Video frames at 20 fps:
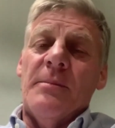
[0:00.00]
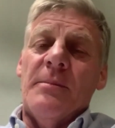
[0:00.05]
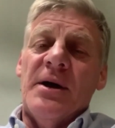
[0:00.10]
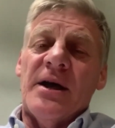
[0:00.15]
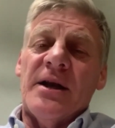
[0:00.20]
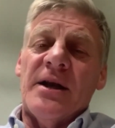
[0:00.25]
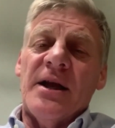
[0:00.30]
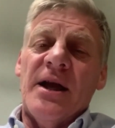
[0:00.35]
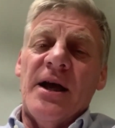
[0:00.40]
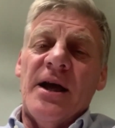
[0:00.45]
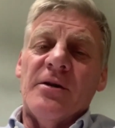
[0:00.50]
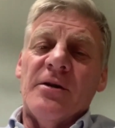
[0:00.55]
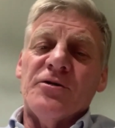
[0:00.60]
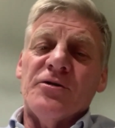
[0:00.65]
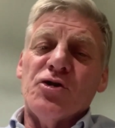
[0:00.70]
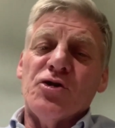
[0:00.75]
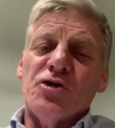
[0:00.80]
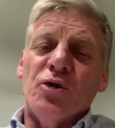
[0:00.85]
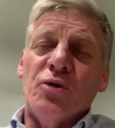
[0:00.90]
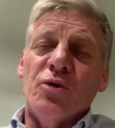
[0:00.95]
how
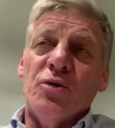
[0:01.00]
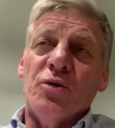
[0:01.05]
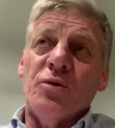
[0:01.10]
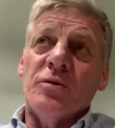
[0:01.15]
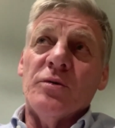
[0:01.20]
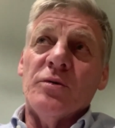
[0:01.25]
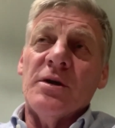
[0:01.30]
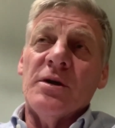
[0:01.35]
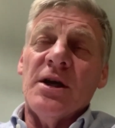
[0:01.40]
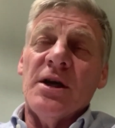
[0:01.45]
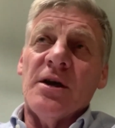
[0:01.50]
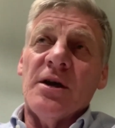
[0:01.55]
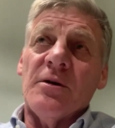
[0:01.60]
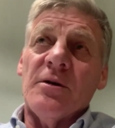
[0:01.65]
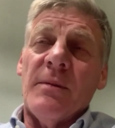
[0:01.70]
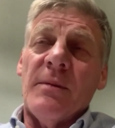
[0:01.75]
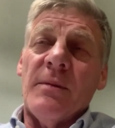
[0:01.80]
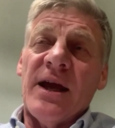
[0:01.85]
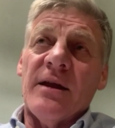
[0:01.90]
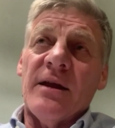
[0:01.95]
to
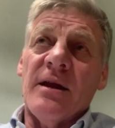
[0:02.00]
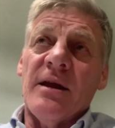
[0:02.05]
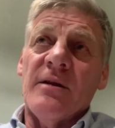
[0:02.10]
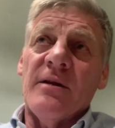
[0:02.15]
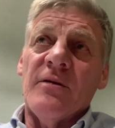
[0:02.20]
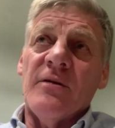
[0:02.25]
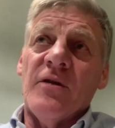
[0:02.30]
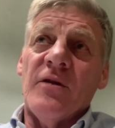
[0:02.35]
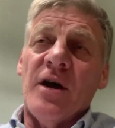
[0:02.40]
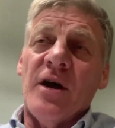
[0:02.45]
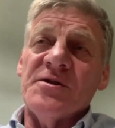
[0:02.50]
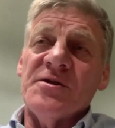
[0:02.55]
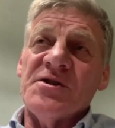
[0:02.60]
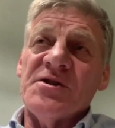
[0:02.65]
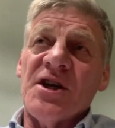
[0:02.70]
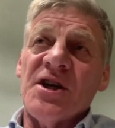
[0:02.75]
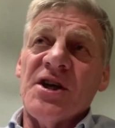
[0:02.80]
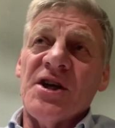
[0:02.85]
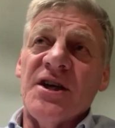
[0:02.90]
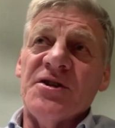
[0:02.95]
make those
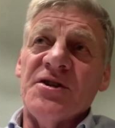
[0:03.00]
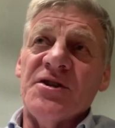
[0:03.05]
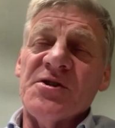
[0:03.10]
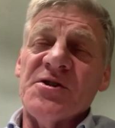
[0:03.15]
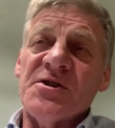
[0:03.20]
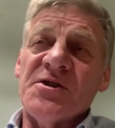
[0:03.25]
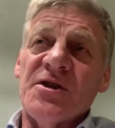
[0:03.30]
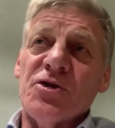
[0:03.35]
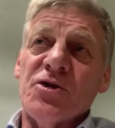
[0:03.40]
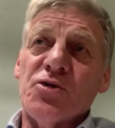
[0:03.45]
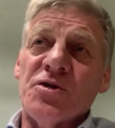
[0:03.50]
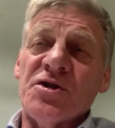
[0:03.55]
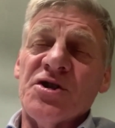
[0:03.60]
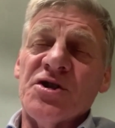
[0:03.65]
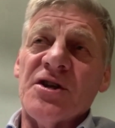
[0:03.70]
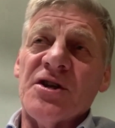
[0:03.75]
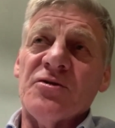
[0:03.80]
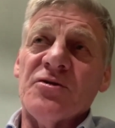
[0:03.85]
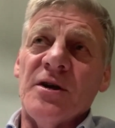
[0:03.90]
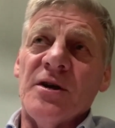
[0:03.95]
changes in
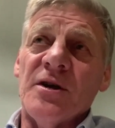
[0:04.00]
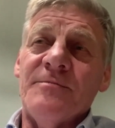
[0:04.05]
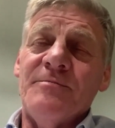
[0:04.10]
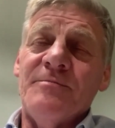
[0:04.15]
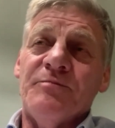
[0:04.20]
trajectory.